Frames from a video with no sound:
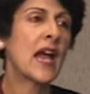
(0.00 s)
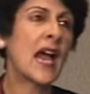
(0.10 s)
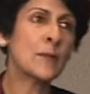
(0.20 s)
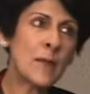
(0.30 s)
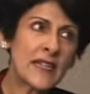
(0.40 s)

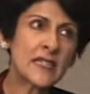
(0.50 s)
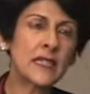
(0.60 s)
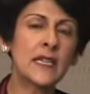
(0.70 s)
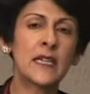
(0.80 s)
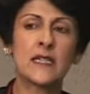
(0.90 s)
and mental
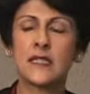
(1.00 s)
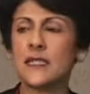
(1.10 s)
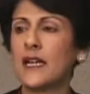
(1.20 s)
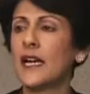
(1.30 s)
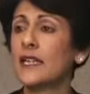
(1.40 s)
illness,
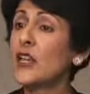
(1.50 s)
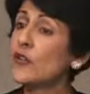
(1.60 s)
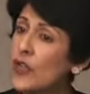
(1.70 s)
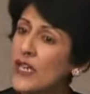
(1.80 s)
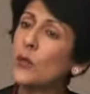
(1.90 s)
there
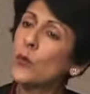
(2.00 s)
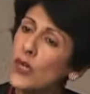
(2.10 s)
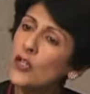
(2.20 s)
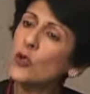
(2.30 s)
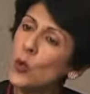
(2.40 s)
really
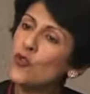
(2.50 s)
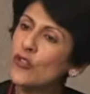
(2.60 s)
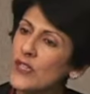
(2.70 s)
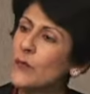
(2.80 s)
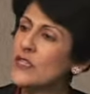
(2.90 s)
were no
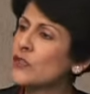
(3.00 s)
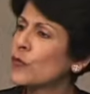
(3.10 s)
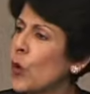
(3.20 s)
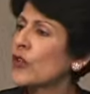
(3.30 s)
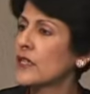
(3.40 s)
treatments
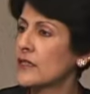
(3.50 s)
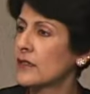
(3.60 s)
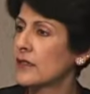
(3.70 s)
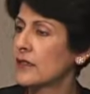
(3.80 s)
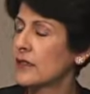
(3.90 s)
for it.
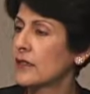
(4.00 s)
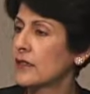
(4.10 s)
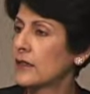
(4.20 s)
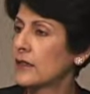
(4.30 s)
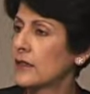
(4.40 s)

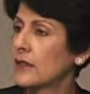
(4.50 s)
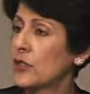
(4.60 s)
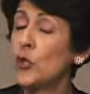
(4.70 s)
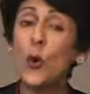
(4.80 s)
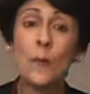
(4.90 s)

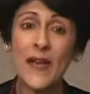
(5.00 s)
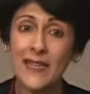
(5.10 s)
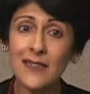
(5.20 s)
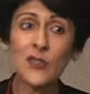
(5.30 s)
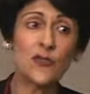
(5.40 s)
No
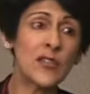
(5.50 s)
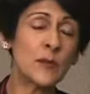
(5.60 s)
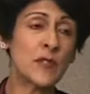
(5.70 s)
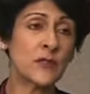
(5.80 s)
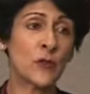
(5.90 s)
medical
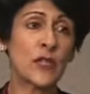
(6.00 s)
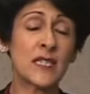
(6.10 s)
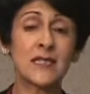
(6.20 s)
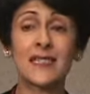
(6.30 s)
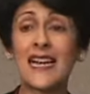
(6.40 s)
treatments for it
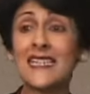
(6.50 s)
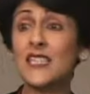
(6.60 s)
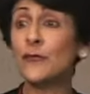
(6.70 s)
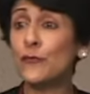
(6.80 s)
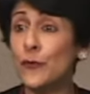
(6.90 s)
till the
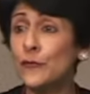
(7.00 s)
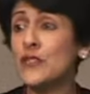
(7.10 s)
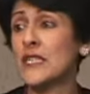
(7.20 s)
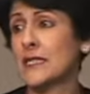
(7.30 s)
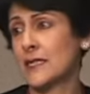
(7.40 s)

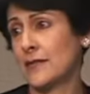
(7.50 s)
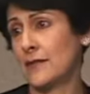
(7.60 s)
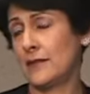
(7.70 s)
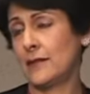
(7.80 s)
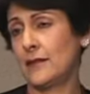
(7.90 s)
1950s.
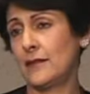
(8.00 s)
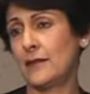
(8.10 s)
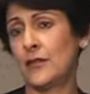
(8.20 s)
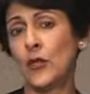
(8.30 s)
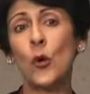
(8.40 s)

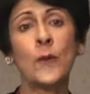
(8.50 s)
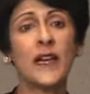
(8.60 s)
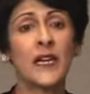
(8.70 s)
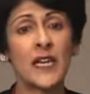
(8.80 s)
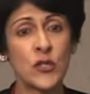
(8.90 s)
No
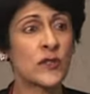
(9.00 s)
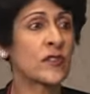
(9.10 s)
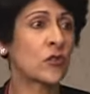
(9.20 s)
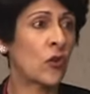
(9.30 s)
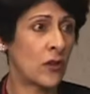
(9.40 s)
medications
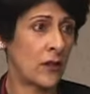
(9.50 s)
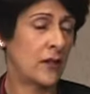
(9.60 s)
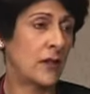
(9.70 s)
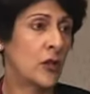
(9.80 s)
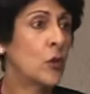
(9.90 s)
at all,
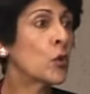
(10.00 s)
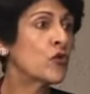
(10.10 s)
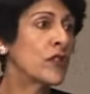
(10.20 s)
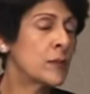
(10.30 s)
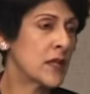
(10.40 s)
no
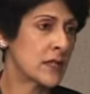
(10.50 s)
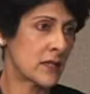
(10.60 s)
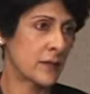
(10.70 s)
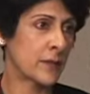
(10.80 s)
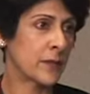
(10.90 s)
treatments.